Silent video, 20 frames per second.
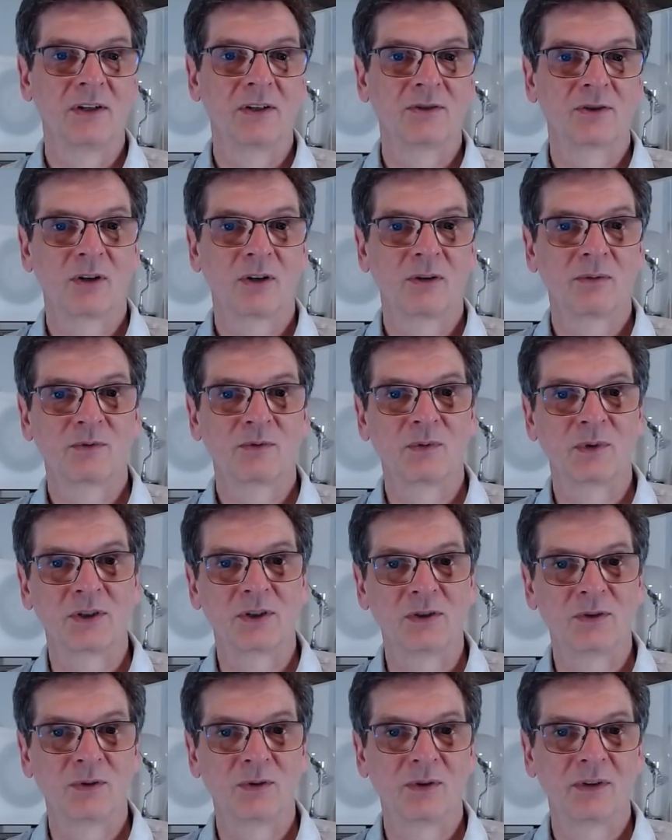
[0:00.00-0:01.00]
terms which
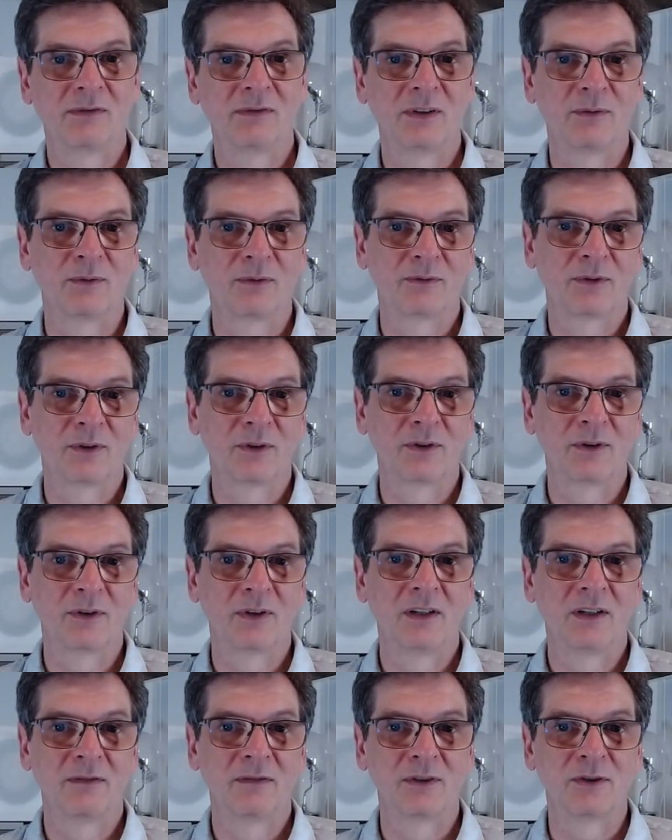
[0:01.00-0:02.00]
intuitively refer to
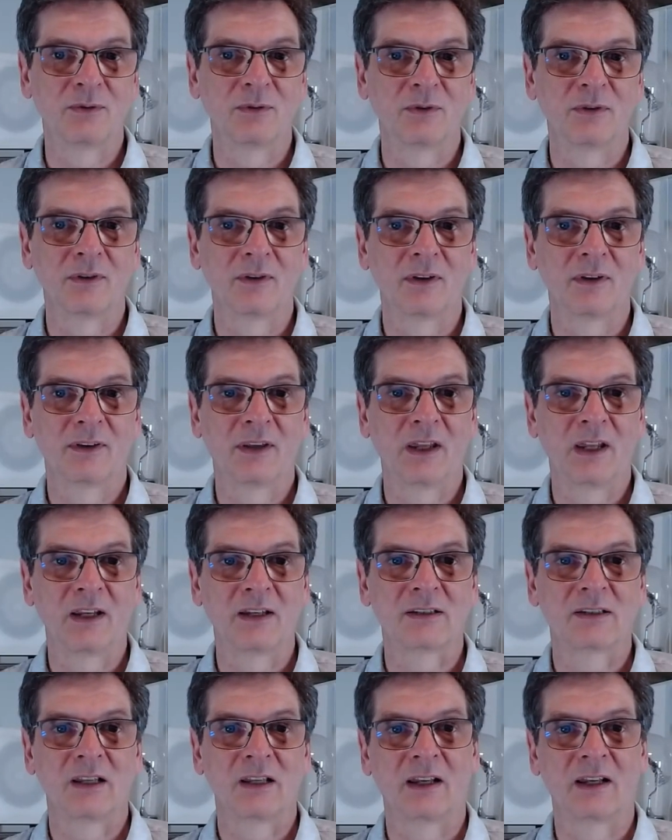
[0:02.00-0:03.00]
individual
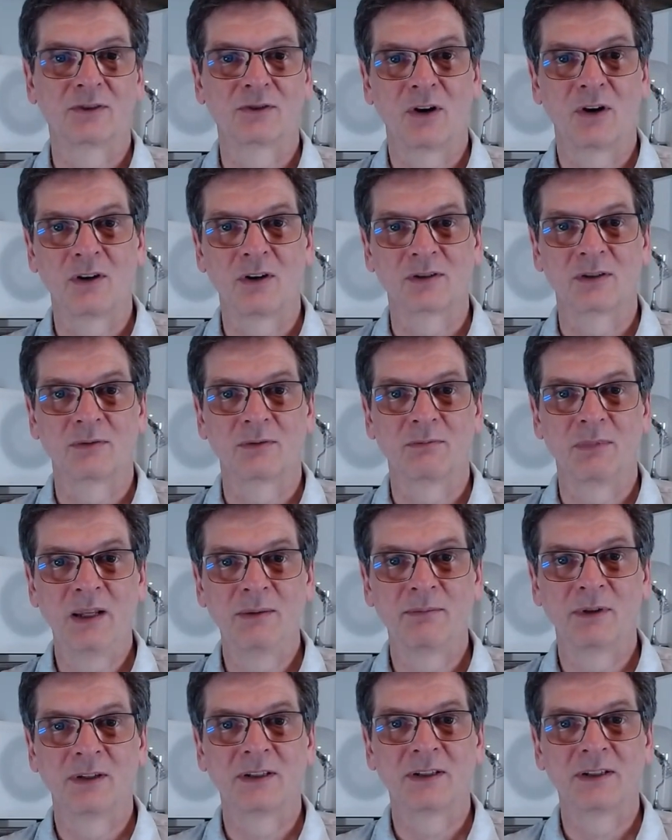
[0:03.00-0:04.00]
things like dogs and
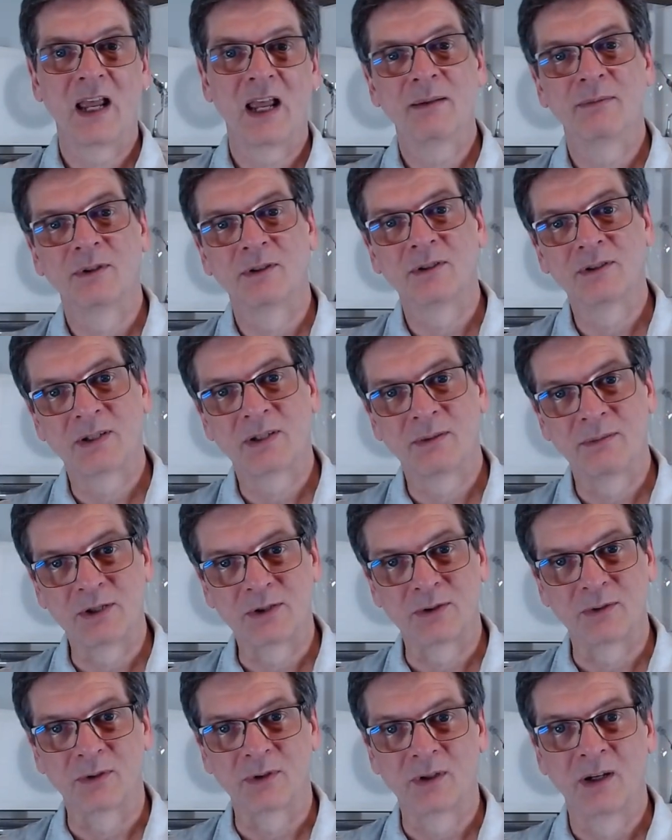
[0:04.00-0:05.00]
people and tables, to be
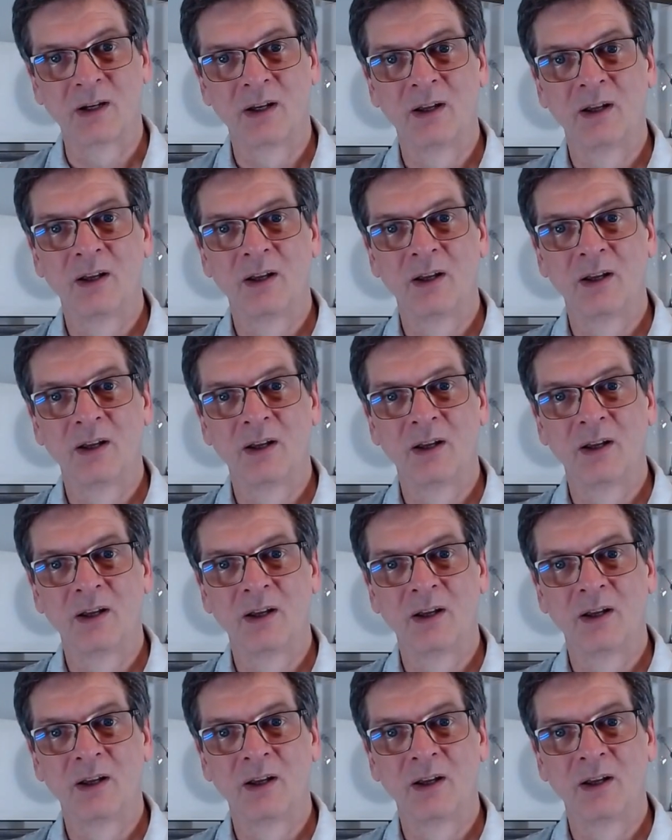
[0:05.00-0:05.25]
sure,